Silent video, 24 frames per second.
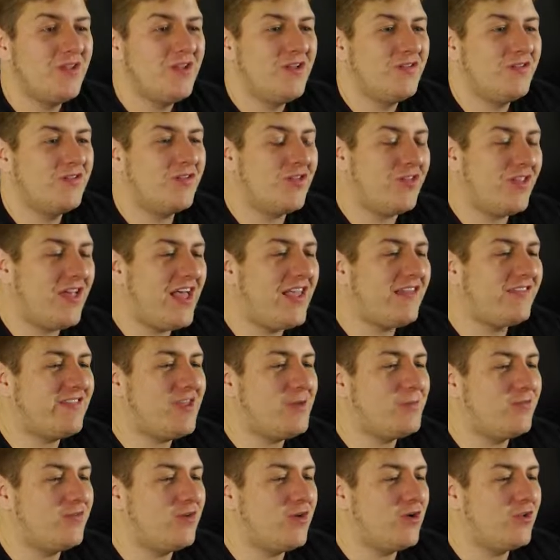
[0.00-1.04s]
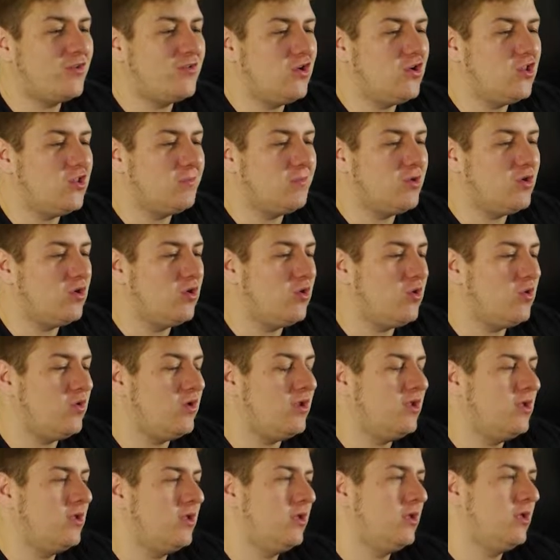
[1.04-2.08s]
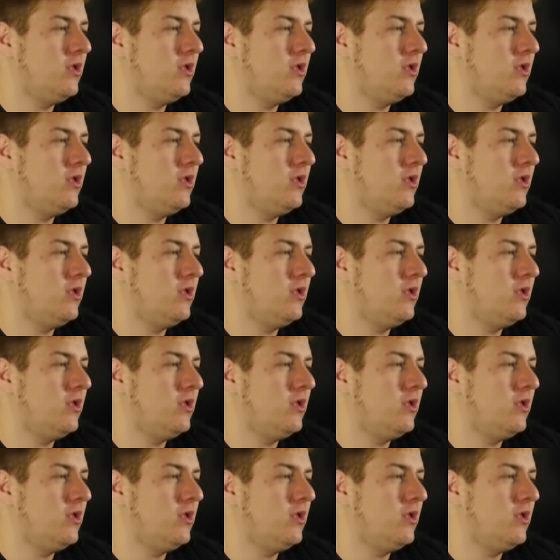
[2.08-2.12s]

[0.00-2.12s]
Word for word: So the last episode of To the Moon,